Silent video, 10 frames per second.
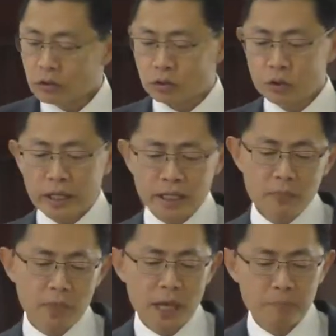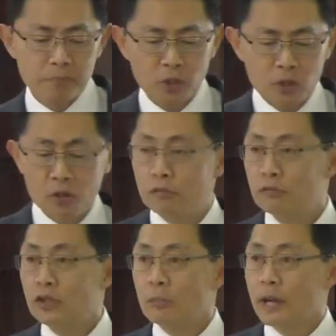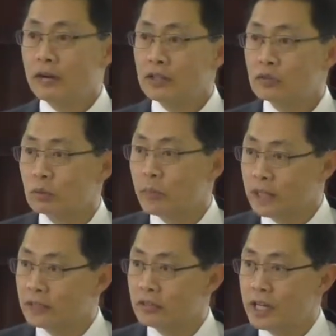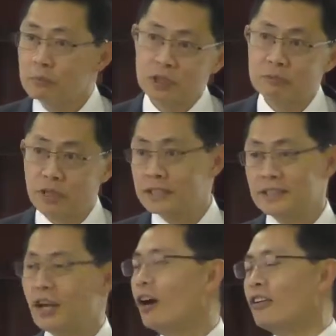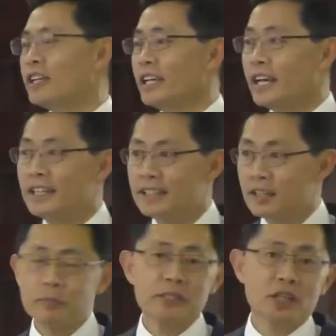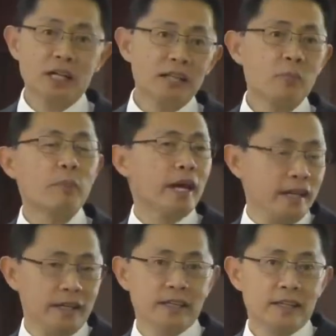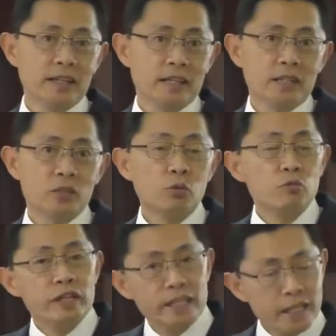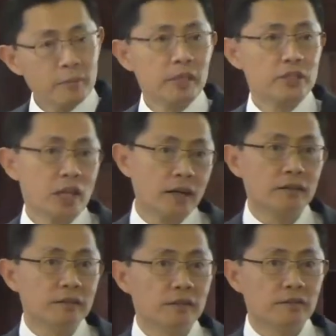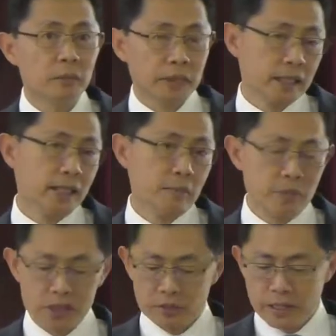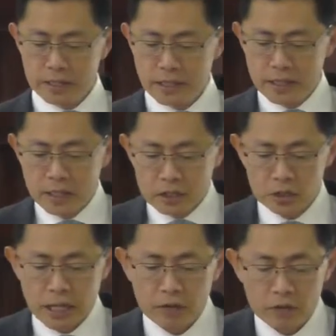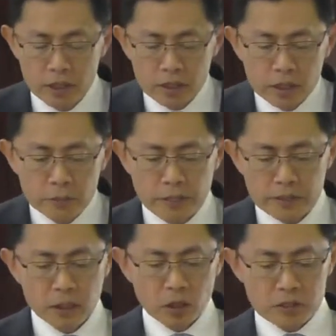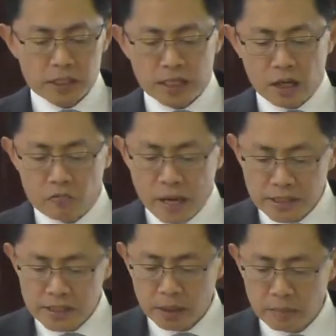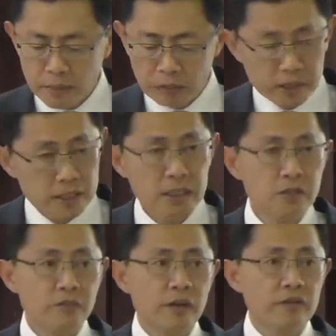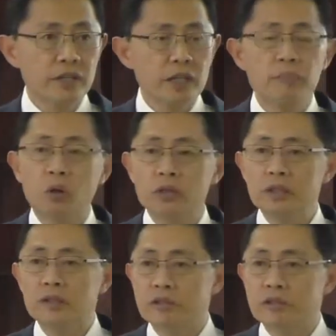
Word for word: get, you get kidnapped, hopefully your parents will pay the redemption price. They say, oh, okay, I love my child, I'll pay to redeem the child from the kidnappers, all right? So now, when the Lord says a ransom, now this is a very important